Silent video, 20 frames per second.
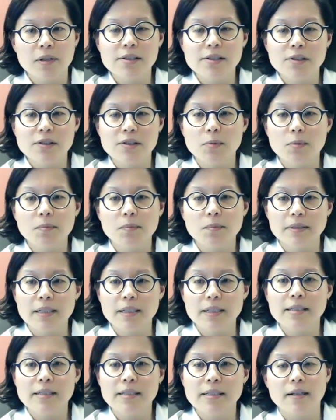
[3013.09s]
So
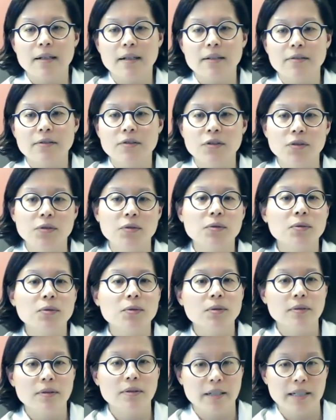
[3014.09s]
please uh,
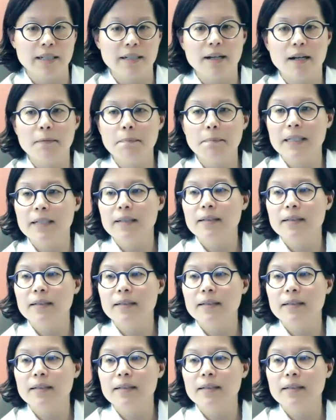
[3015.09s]
do look it up.